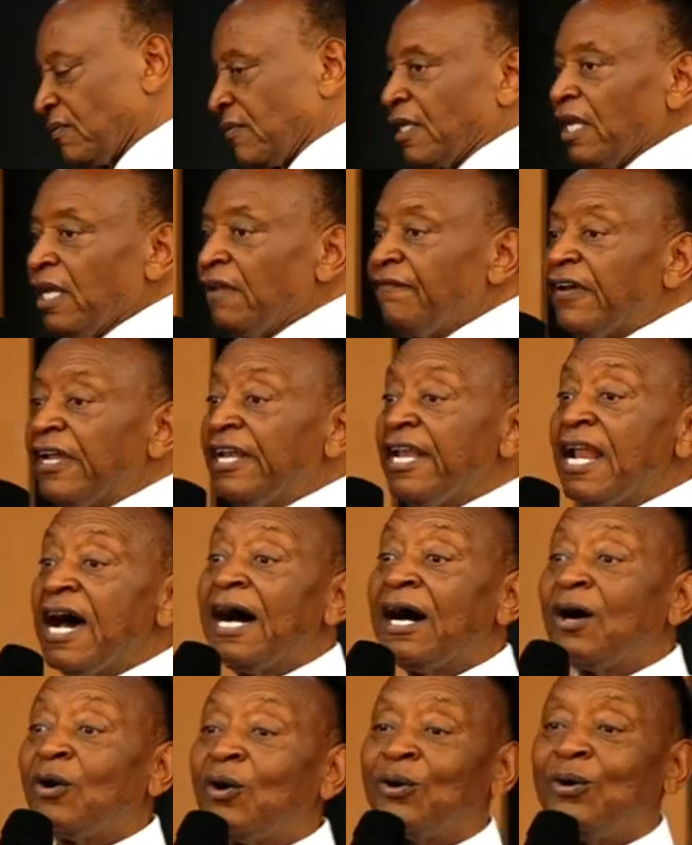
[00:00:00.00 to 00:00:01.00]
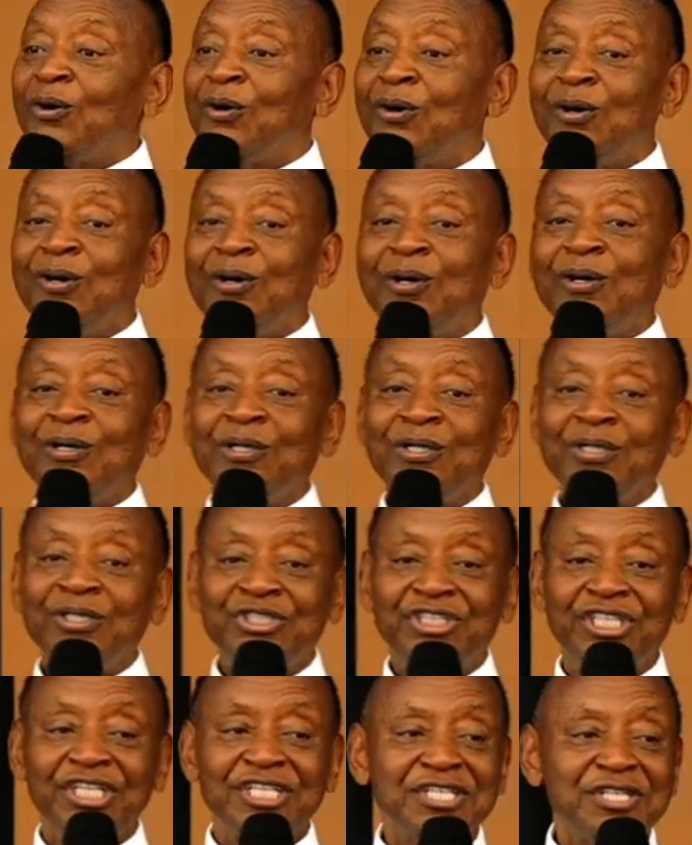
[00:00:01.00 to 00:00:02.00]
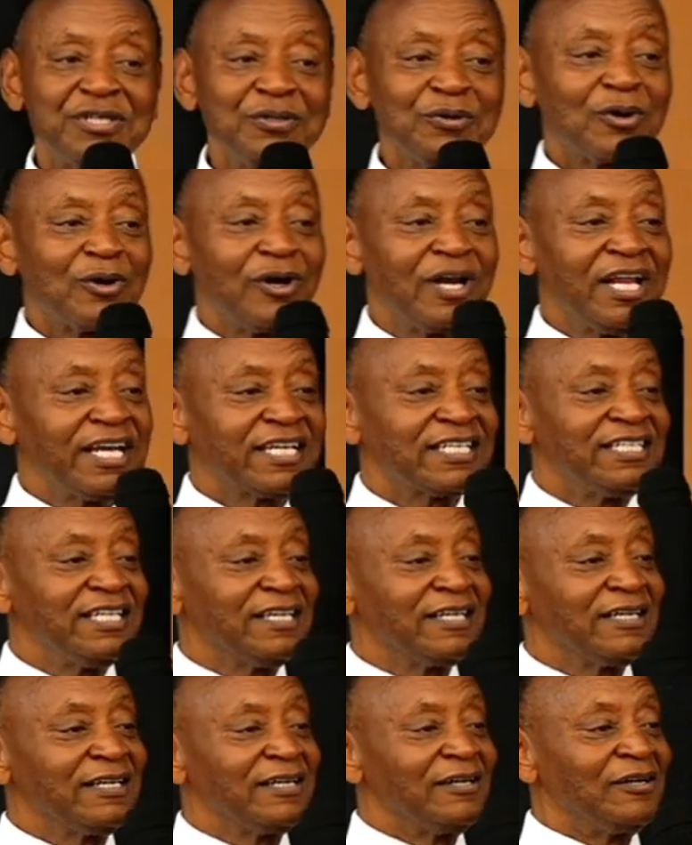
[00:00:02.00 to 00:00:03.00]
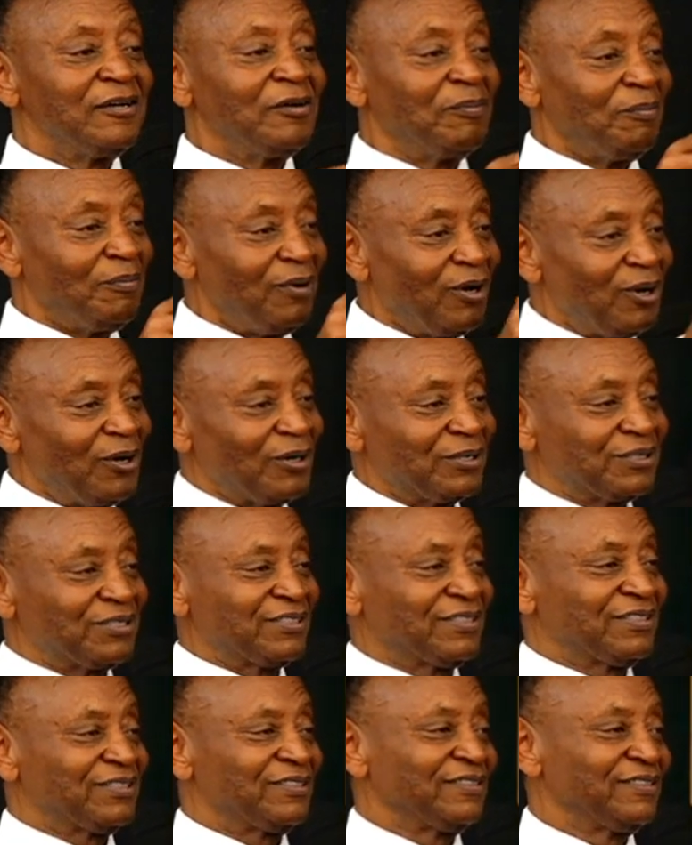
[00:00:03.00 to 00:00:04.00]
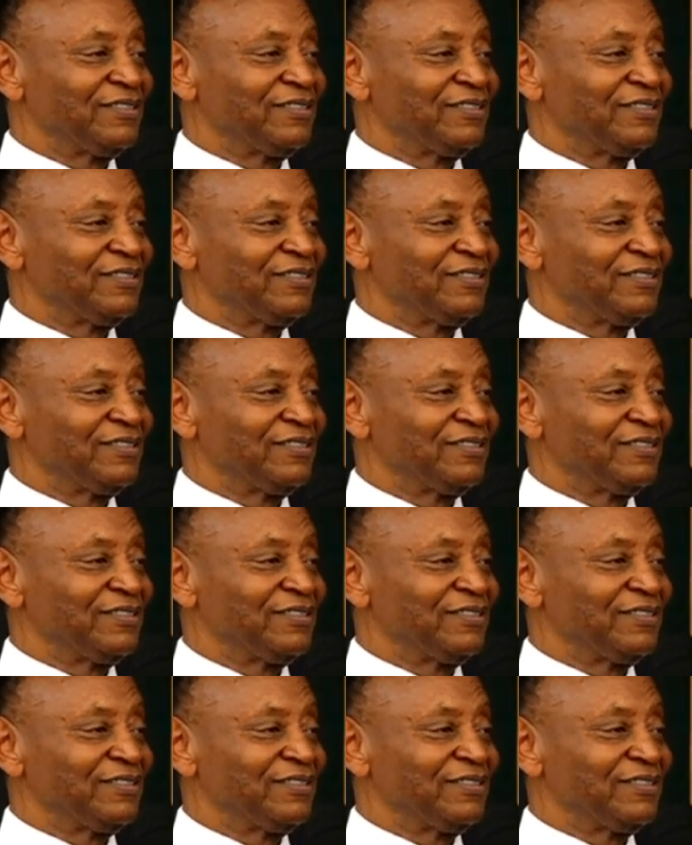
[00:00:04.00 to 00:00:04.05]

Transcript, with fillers: Even now, she is still collecting blocks.